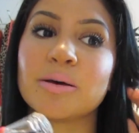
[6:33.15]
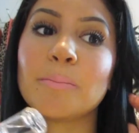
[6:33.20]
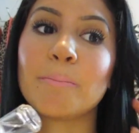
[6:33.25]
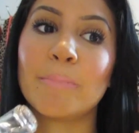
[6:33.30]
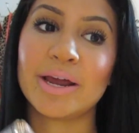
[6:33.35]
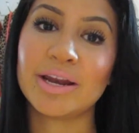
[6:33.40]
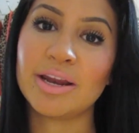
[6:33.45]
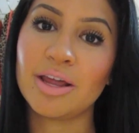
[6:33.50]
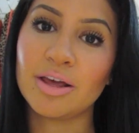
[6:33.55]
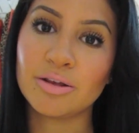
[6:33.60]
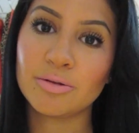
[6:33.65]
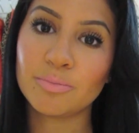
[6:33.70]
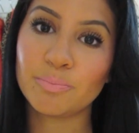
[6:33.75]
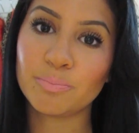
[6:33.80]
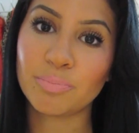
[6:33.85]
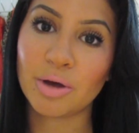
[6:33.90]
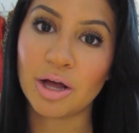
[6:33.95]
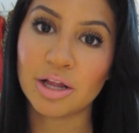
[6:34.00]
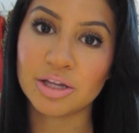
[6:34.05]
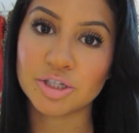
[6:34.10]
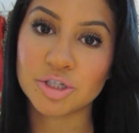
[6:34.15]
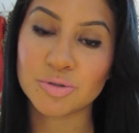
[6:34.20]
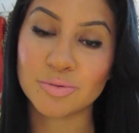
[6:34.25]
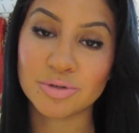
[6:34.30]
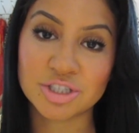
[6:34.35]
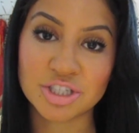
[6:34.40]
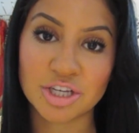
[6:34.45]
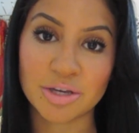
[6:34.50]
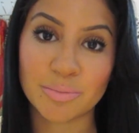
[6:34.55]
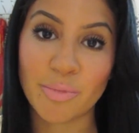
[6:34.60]
my nail polish will
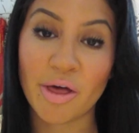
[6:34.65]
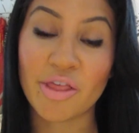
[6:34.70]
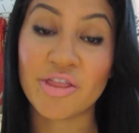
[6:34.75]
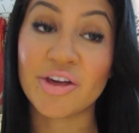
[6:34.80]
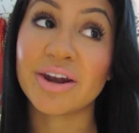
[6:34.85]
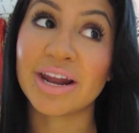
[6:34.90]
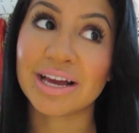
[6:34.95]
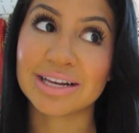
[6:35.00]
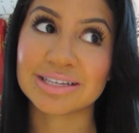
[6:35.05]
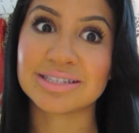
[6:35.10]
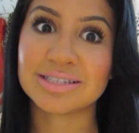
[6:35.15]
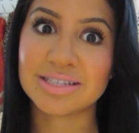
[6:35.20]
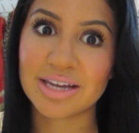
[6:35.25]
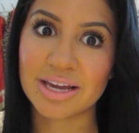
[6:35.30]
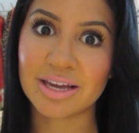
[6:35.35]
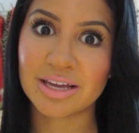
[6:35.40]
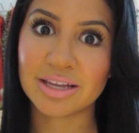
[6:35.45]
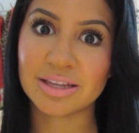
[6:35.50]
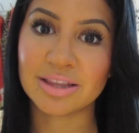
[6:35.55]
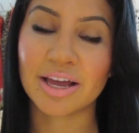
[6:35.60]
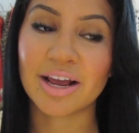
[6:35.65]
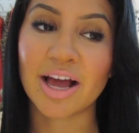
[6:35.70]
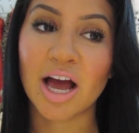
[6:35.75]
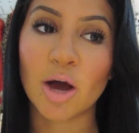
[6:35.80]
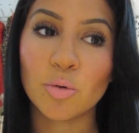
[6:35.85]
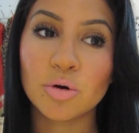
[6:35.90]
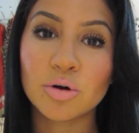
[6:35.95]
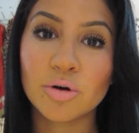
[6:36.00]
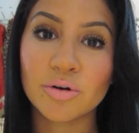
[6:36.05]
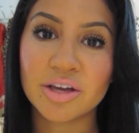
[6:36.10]
chip the next day. Like I
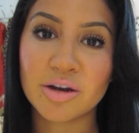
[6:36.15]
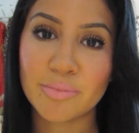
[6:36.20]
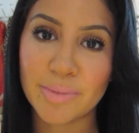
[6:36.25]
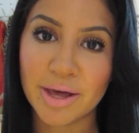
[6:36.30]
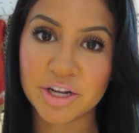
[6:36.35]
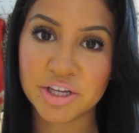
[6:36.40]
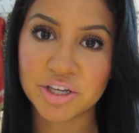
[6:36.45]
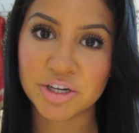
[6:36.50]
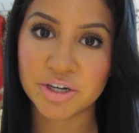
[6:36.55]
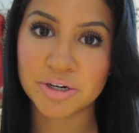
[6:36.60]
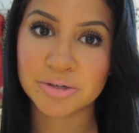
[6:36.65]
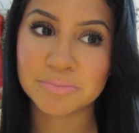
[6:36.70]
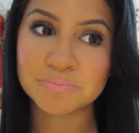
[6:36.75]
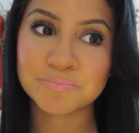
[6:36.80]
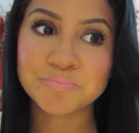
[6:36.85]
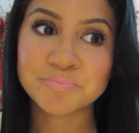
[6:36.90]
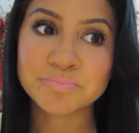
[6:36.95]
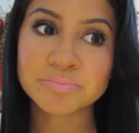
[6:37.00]
will go get a manicure.